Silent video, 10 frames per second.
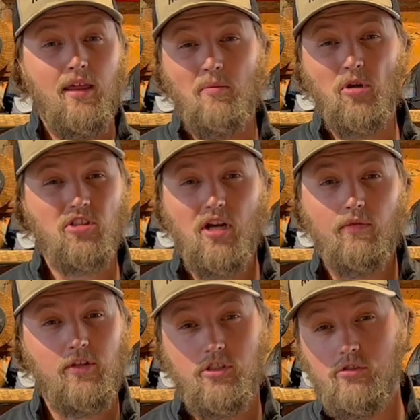The brook
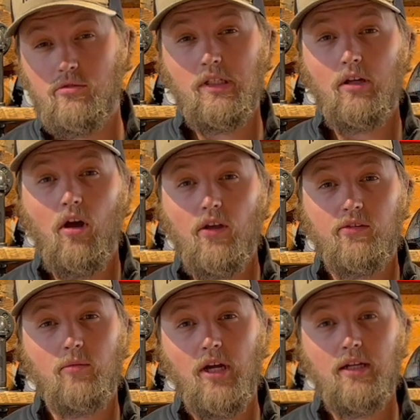trout fishing's really
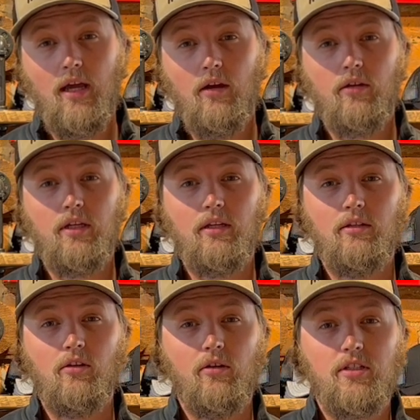awesome right now, and
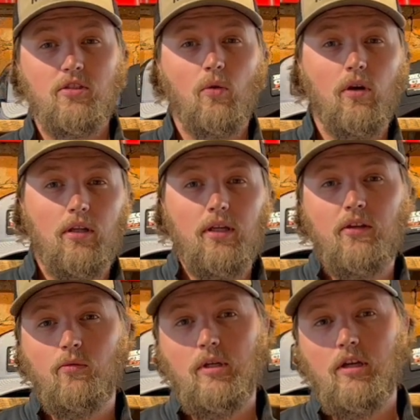historically
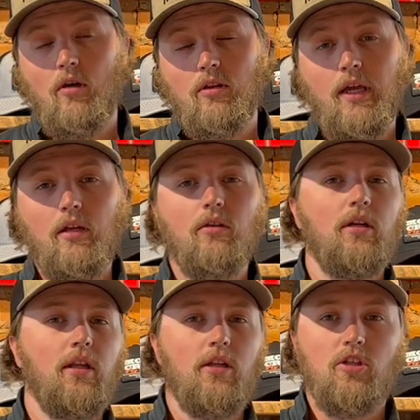as we go later
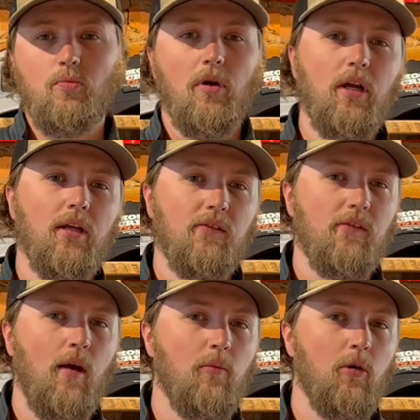into the spring and
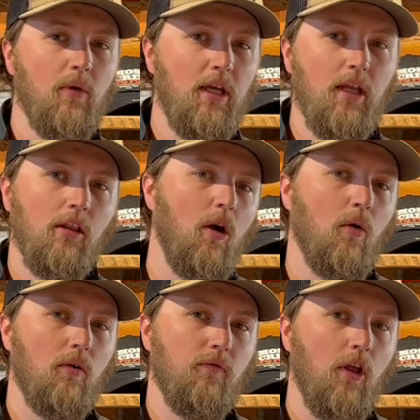summer, we get
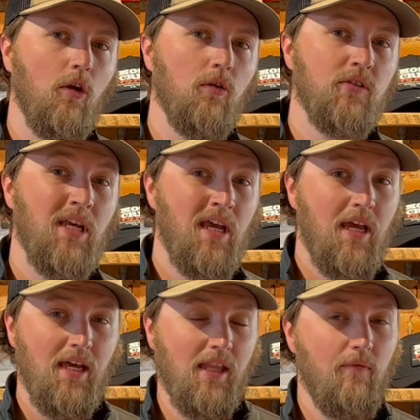lower flows
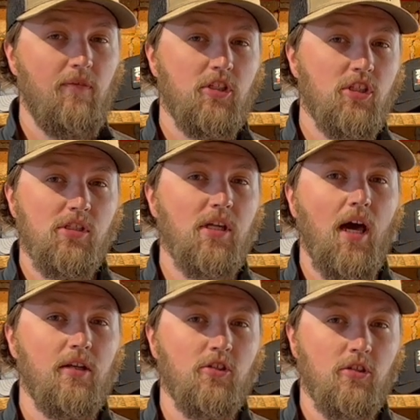and that fishing's
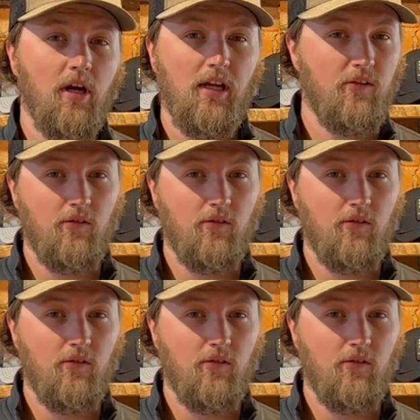not as great.